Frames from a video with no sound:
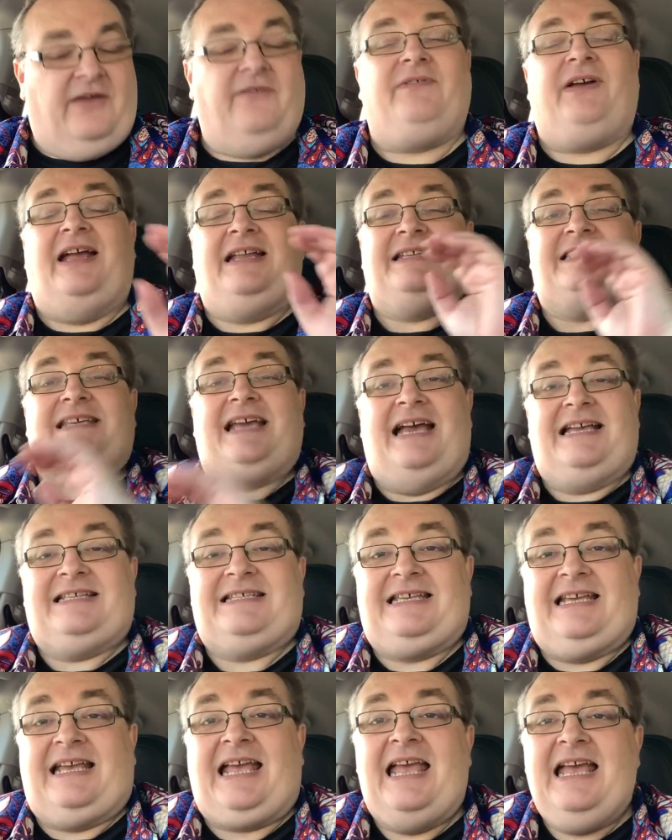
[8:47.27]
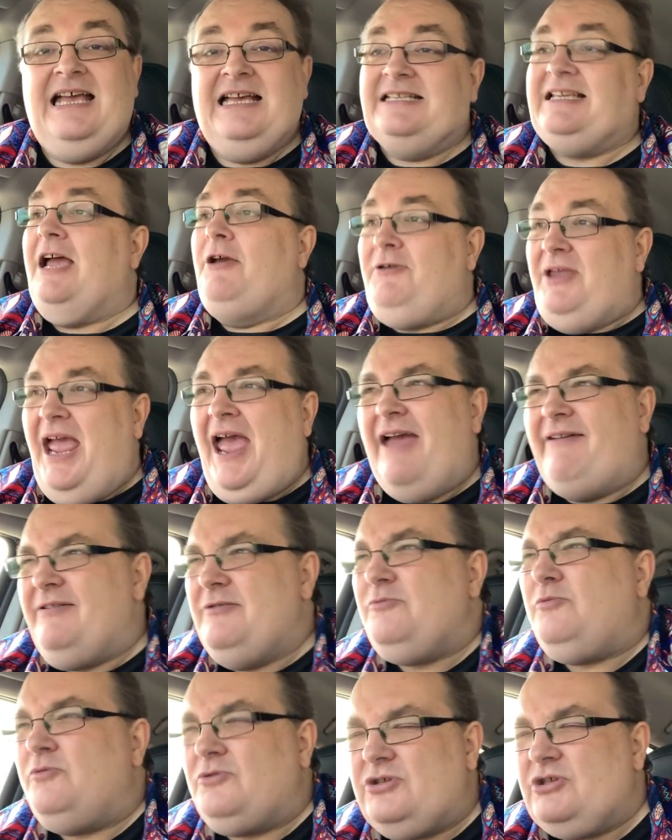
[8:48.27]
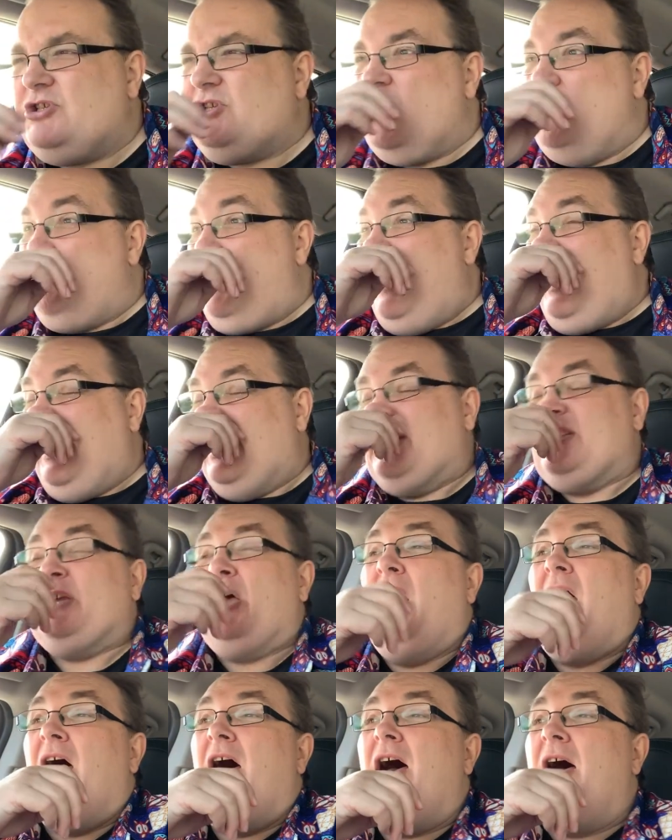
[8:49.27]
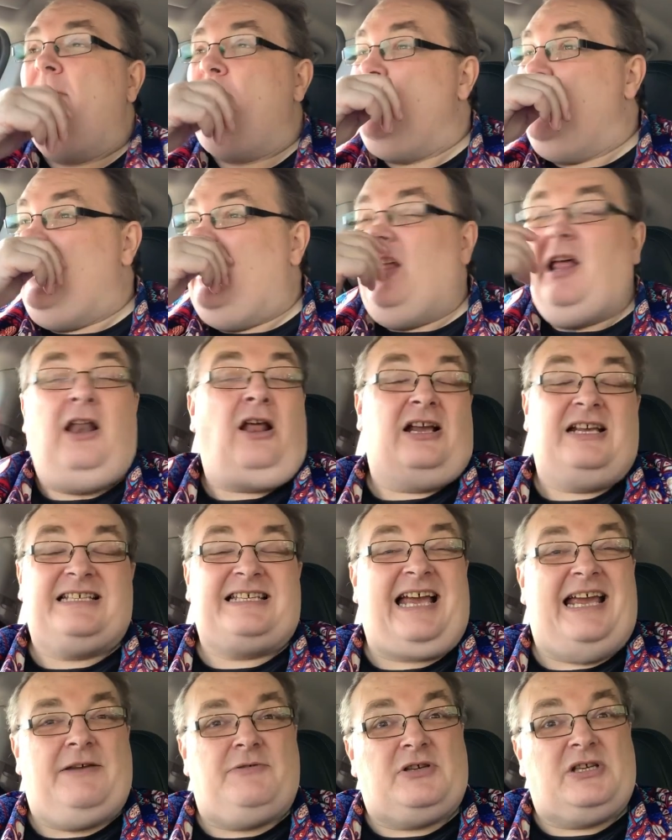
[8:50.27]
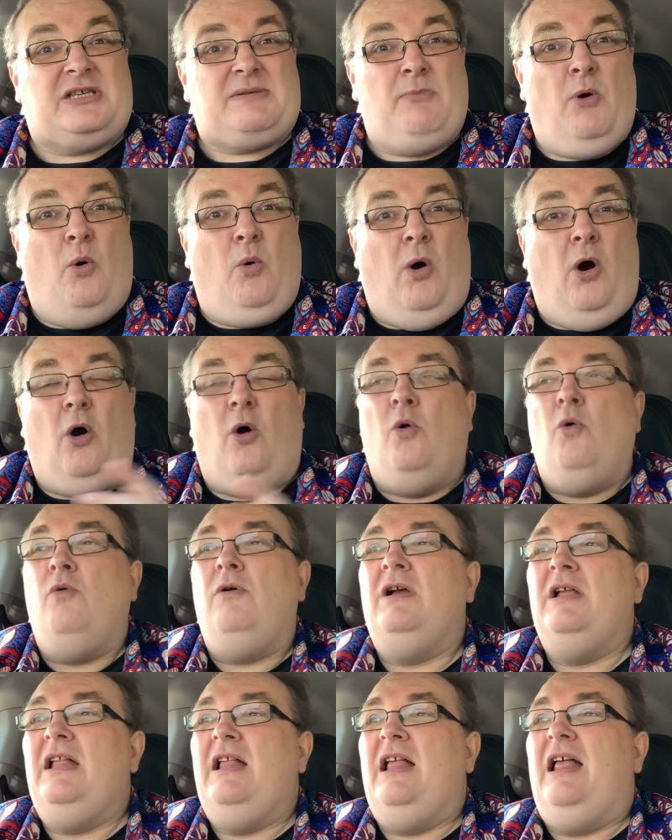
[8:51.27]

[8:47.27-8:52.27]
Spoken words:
Fantastic. So yeah, it wasn't too bad. Like I say, it was a small hall.